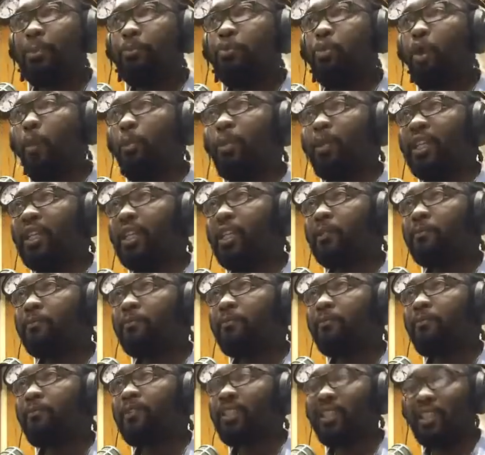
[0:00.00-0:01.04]
properly,
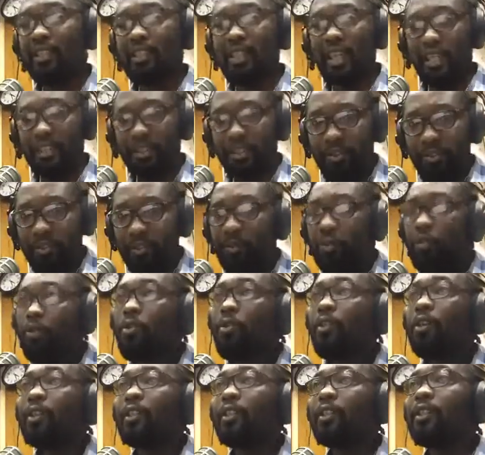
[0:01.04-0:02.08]
and stored.